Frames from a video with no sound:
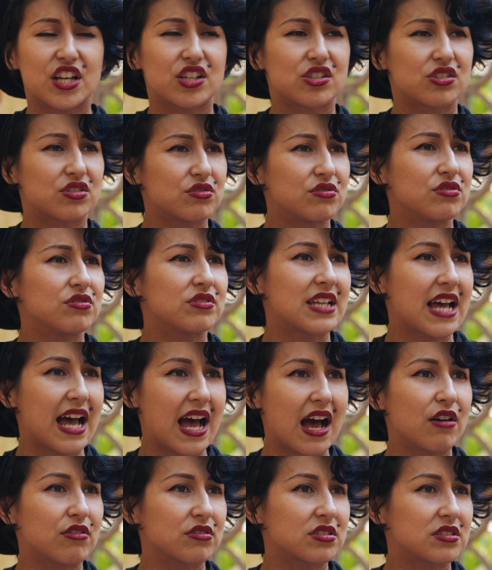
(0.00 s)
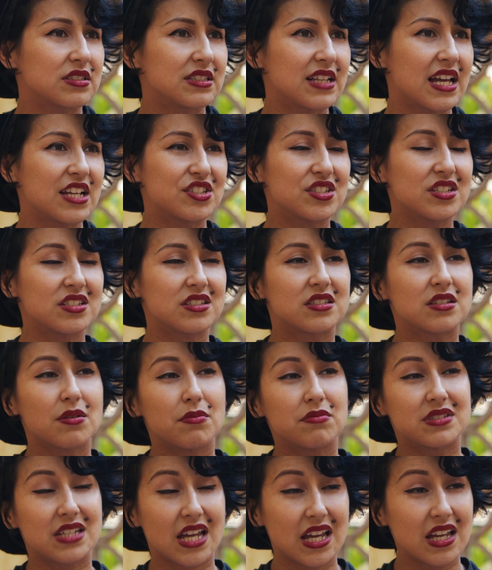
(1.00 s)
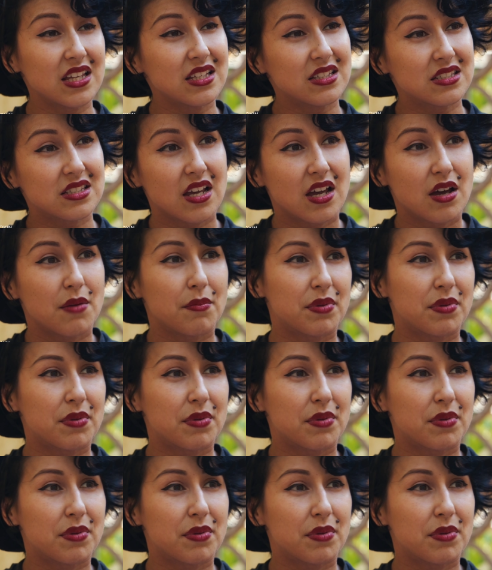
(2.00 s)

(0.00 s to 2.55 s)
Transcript: exudes house, not just the dance,